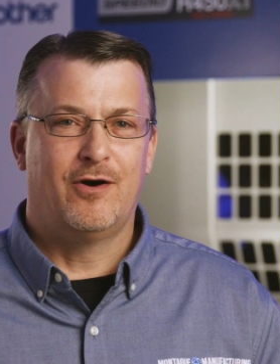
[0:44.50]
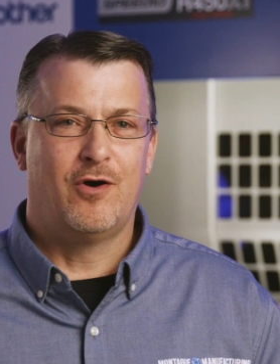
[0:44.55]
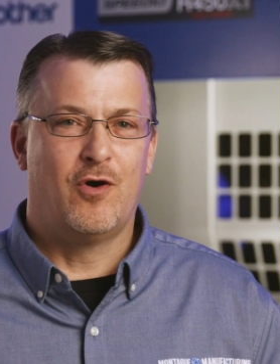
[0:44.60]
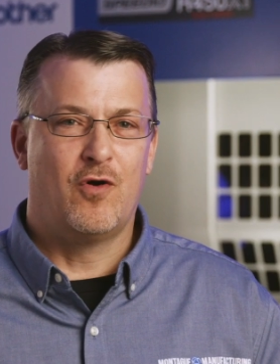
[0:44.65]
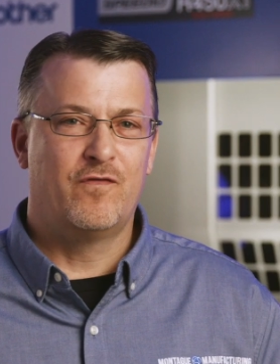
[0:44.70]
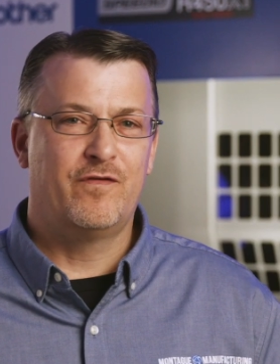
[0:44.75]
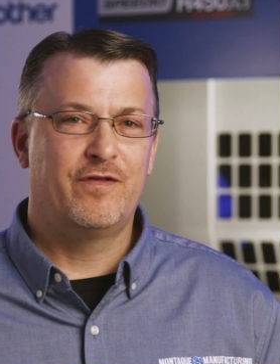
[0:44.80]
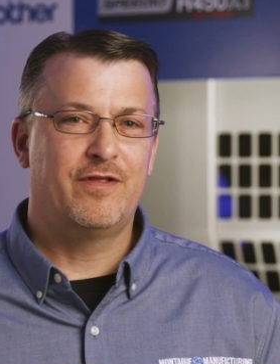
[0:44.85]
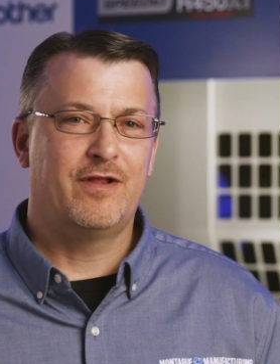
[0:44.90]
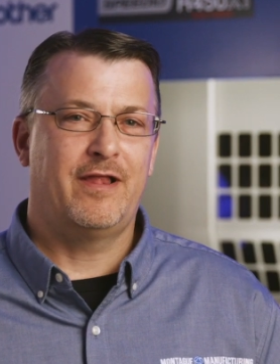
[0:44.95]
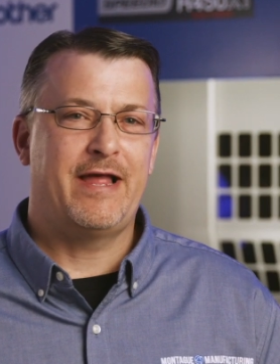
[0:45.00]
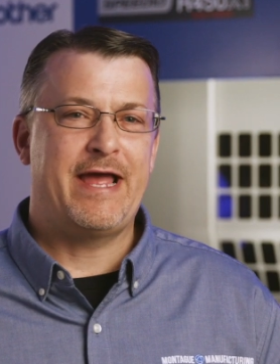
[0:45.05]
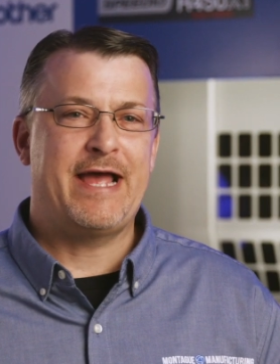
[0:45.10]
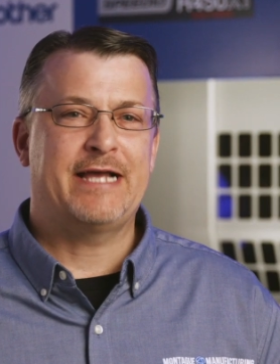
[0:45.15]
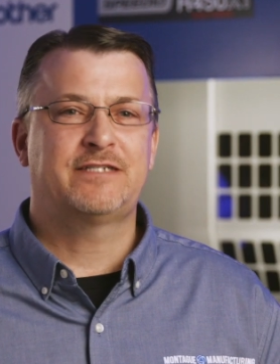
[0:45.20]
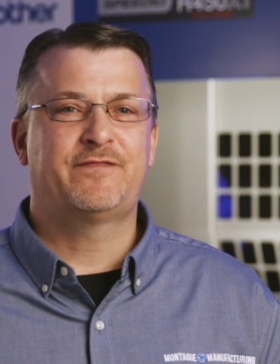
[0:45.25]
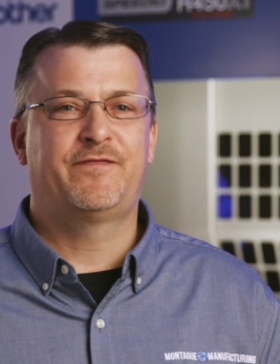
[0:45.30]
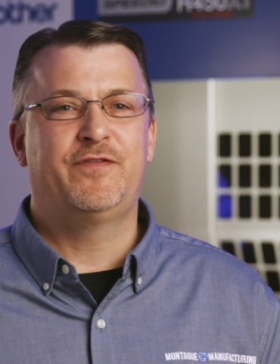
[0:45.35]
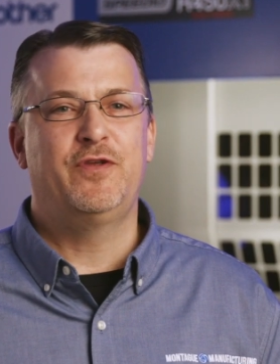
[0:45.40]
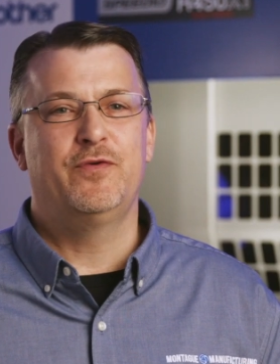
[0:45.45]
Over the
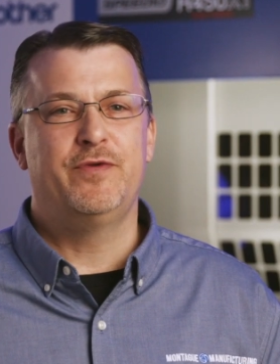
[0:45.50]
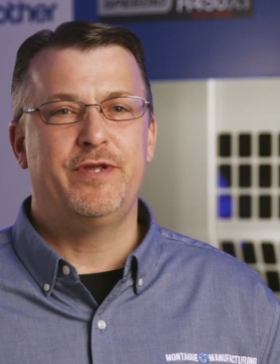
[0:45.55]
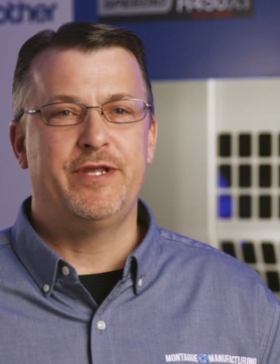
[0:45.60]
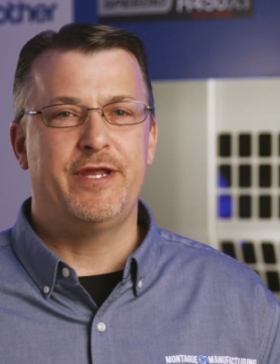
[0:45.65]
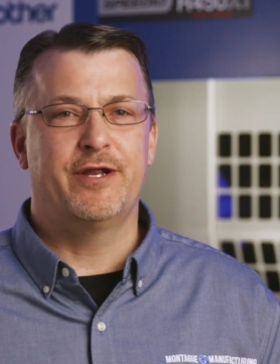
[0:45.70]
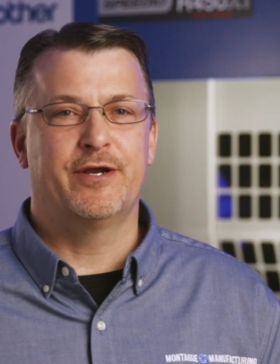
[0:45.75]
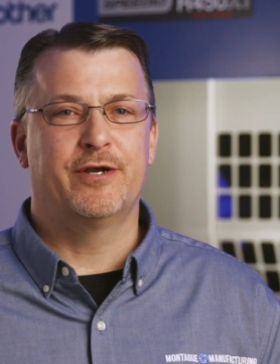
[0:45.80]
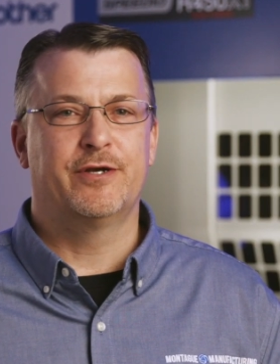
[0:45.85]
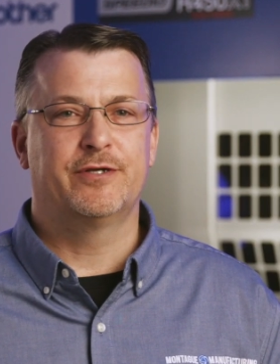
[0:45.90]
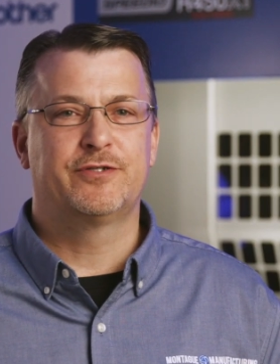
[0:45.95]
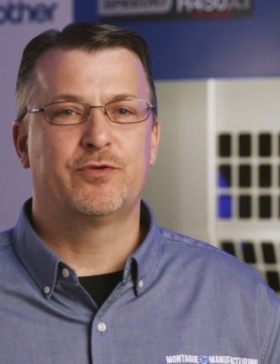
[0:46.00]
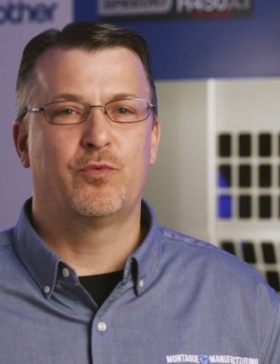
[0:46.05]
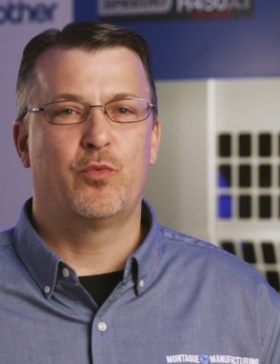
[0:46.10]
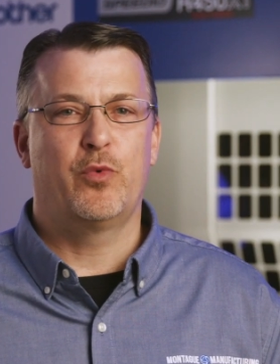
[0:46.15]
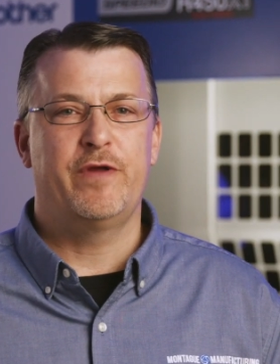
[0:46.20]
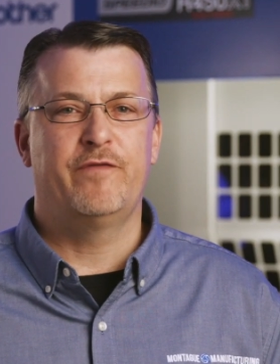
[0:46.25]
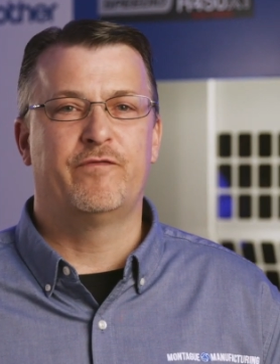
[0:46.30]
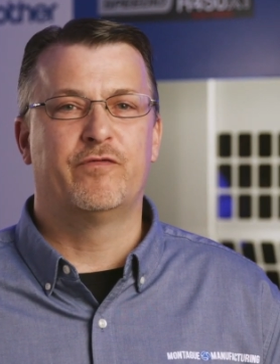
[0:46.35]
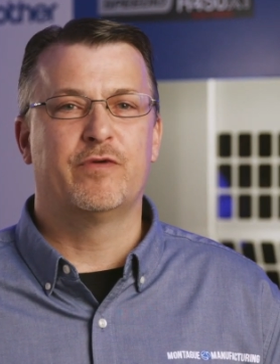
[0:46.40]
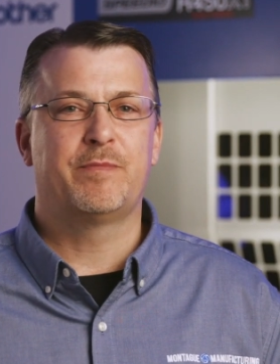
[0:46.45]
last few years,
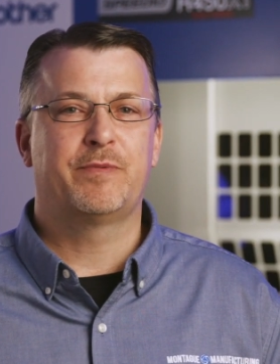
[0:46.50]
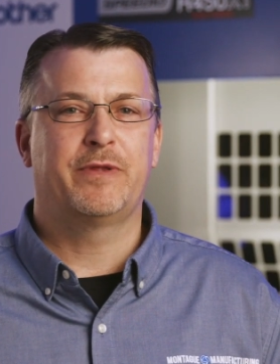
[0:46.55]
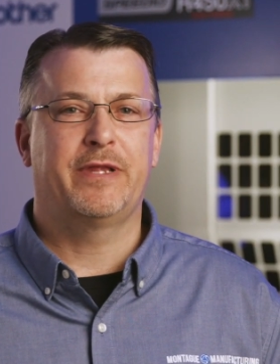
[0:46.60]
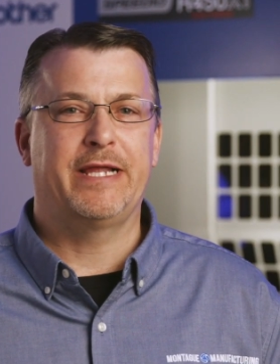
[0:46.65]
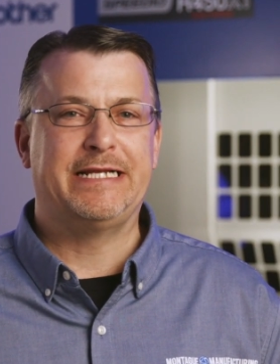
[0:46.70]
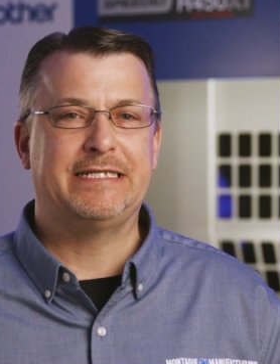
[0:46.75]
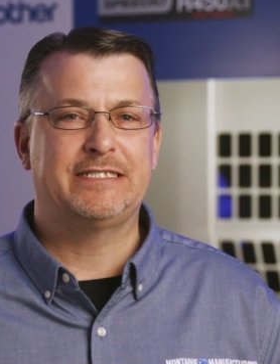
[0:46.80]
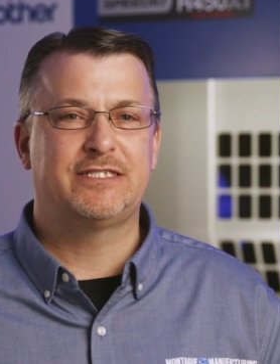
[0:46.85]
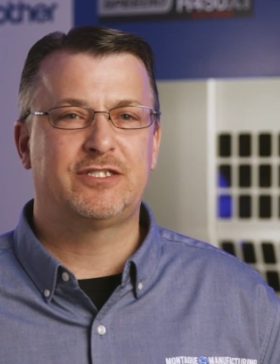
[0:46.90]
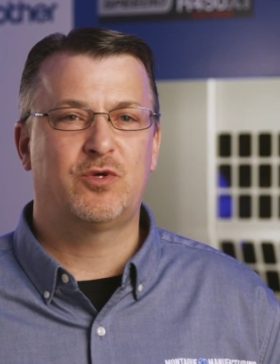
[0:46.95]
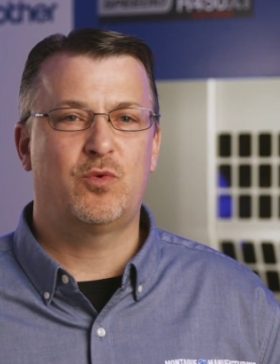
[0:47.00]
we've replaced